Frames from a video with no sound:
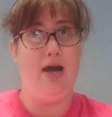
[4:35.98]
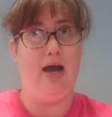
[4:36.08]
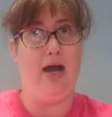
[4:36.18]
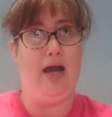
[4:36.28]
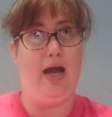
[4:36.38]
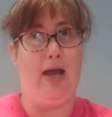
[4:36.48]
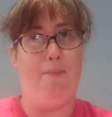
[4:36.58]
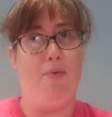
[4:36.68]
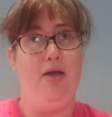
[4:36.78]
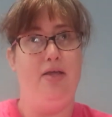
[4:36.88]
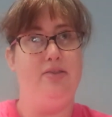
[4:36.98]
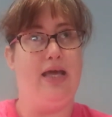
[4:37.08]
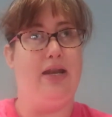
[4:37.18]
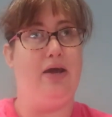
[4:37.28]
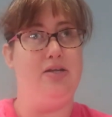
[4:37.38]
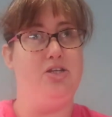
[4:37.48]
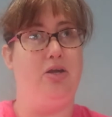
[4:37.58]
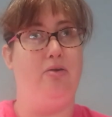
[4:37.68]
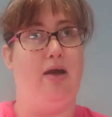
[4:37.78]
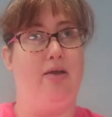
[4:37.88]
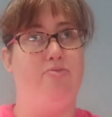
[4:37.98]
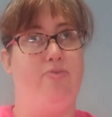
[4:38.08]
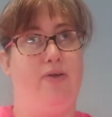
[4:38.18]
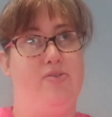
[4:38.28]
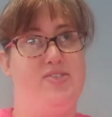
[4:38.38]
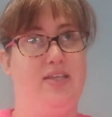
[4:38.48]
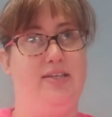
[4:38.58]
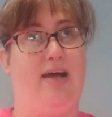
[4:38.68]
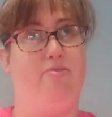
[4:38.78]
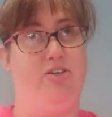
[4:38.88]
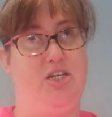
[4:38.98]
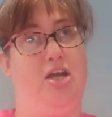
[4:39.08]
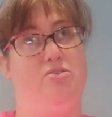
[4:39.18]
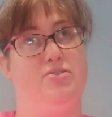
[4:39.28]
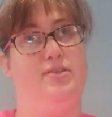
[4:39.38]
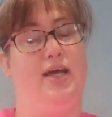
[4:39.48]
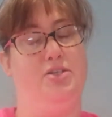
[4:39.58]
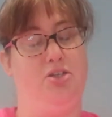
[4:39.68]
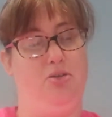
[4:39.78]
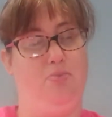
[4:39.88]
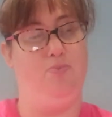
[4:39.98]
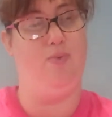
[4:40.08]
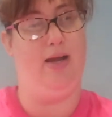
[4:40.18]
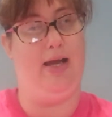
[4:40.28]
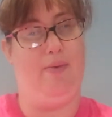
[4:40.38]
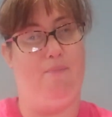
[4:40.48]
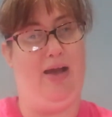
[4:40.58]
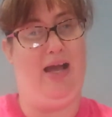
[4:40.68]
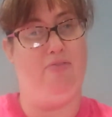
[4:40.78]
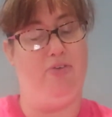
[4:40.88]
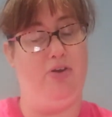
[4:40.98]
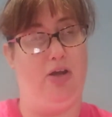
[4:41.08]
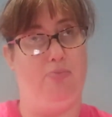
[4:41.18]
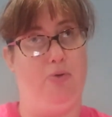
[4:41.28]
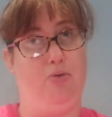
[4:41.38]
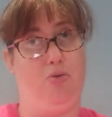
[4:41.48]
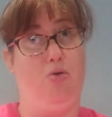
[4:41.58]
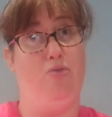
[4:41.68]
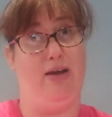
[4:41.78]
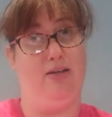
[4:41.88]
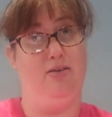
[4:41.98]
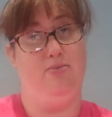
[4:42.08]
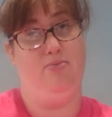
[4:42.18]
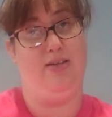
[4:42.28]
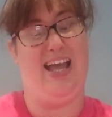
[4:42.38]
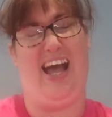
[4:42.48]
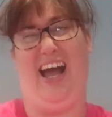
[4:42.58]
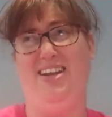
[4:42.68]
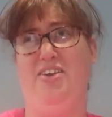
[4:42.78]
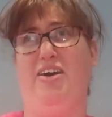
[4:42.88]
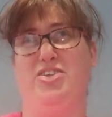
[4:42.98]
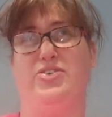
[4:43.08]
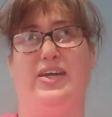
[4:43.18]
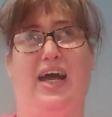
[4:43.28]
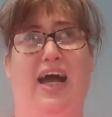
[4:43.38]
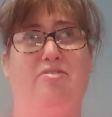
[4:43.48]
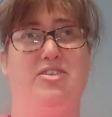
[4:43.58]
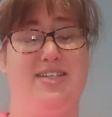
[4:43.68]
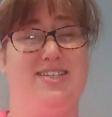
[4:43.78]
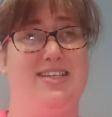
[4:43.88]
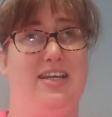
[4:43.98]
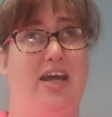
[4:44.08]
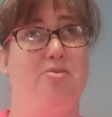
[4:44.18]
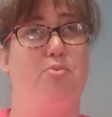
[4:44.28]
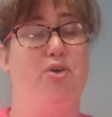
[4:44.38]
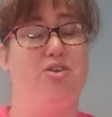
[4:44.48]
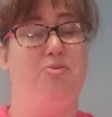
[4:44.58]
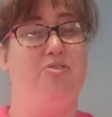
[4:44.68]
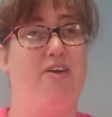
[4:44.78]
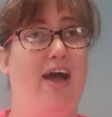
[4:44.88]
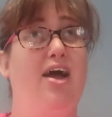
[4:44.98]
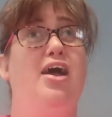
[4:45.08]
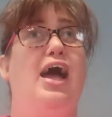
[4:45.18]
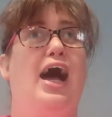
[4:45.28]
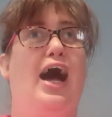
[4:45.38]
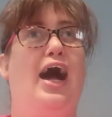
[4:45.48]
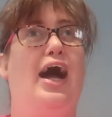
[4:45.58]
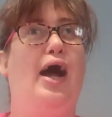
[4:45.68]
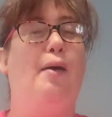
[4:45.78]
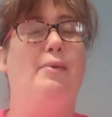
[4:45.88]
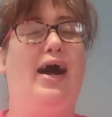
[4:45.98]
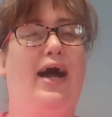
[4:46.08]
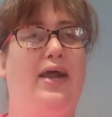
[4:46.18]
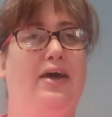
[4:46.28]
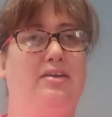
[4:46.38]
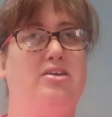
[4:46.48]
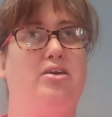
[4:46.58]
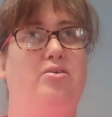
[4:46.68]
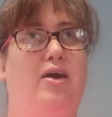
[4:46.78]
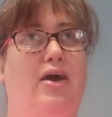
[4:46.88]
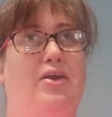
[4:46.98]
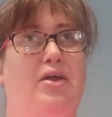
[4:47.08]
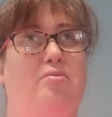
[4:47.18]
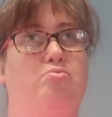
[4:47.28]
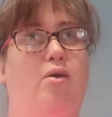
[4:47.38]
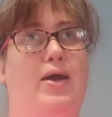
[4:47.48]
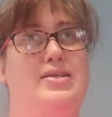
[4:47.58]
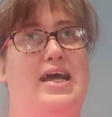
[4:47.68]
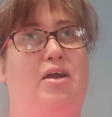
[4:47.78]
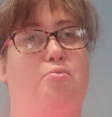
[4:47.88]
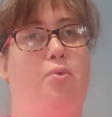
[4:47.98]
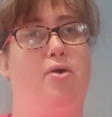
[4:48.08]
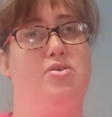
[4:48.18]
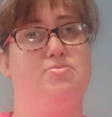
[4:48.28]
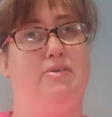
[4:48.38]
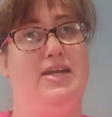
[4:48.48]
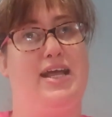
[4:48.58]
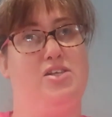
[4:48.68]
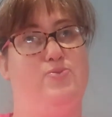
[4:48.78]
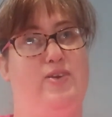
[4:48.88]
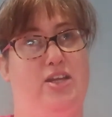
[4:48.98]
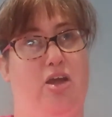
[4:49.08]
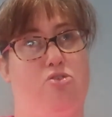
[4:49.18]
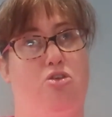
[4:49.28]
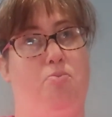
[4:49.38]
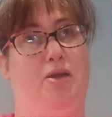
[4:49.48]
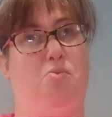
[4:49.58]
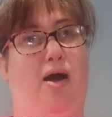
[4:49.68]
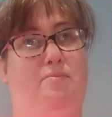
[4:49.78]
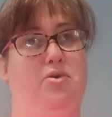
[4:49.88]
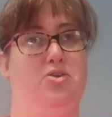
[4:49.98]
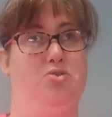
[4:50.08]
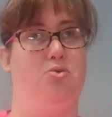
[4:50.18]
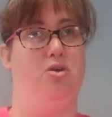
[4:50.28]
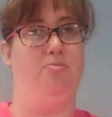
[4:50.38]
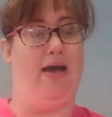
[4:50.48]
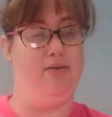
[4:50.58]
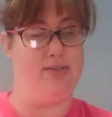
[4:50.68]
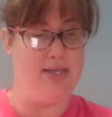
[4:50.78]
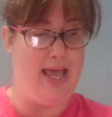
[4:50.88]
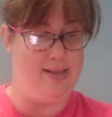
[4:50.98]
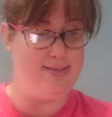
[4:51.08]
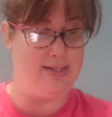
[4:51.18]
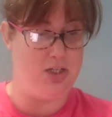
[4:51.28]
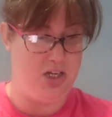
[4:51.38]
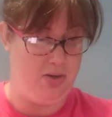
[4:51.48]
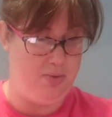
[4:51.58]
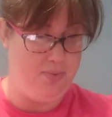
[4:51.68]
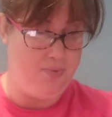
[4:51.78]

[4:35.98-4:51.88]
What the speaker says: then I do, like for sit down videos, I do have a notebook, or I do actually, I have a Disney notebook to be fair, and I do kind of write down what my next video is going to be, what I'm going to talk about. So yes, I do.